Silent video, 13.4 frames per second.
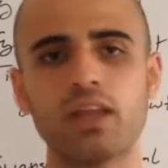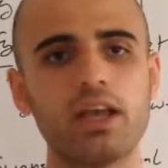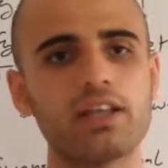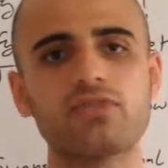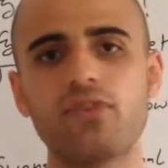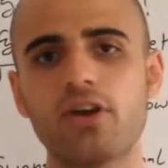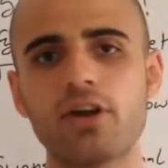
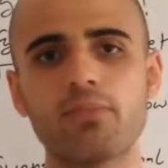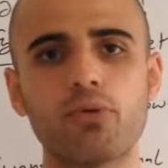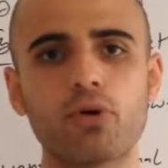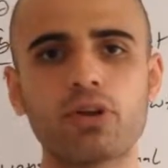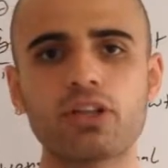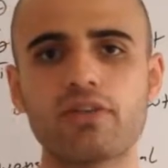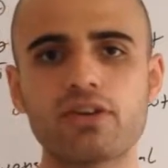It's very
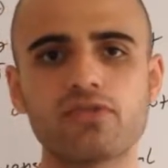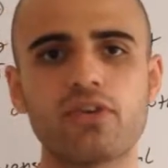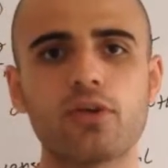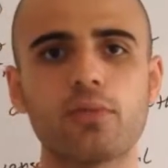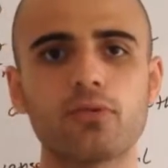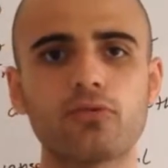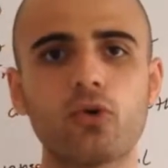important to diversify
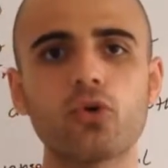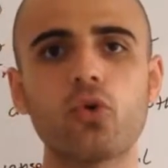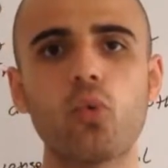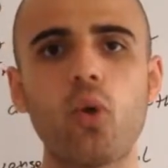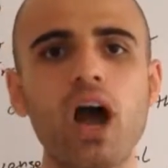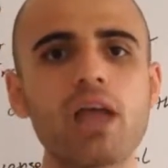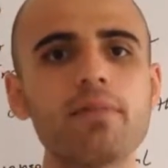your portfolio.
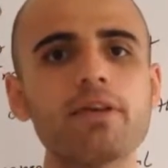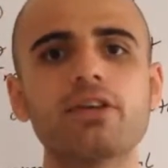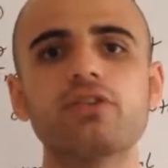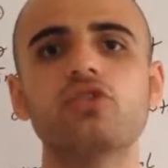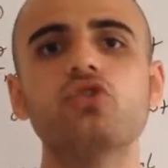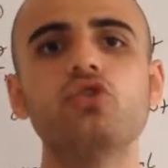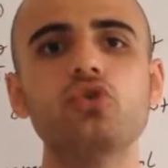Why?
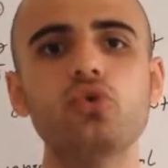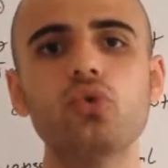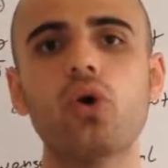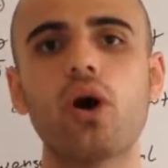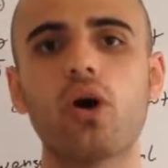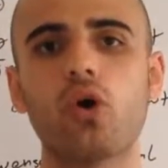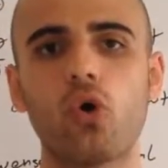Because
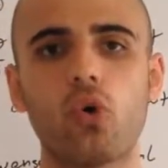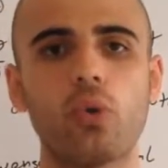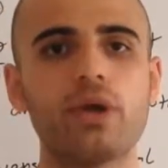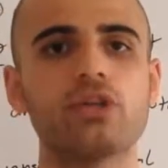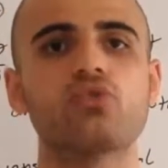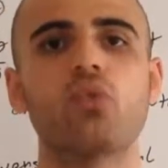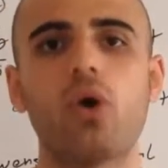you are
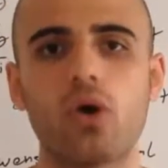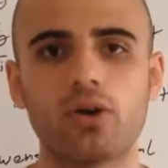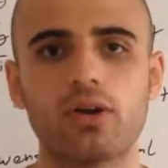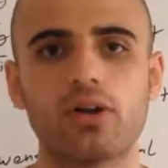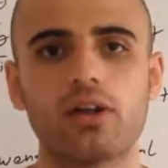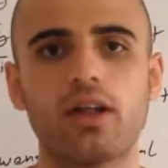always wrong.